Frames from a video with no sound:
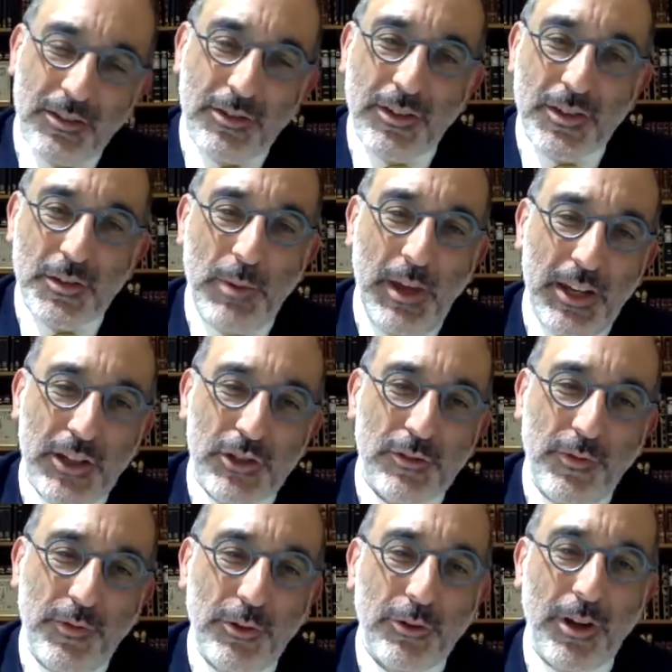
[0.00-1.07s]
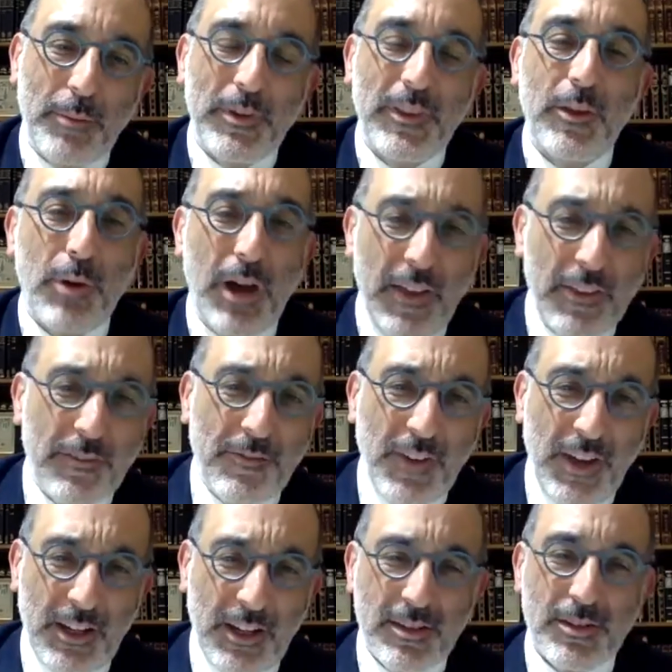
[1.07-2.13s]
to the Spanish flu. I mean, there were other
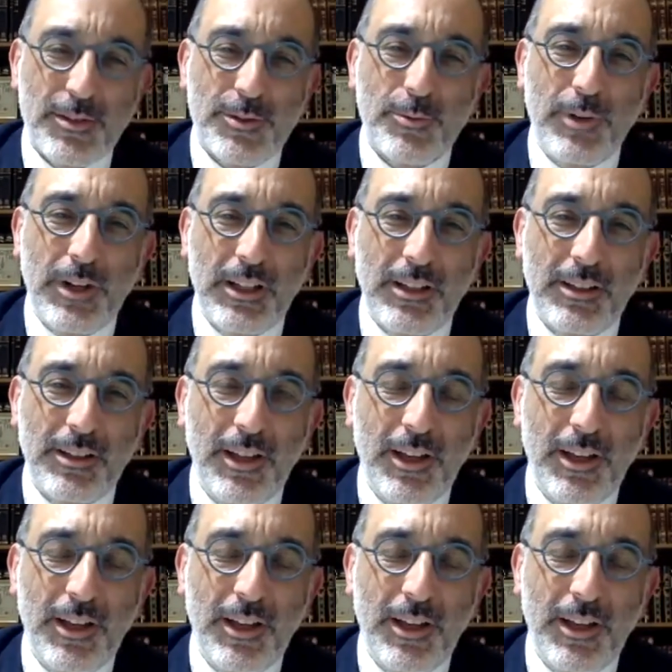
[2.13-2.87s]
factors as well.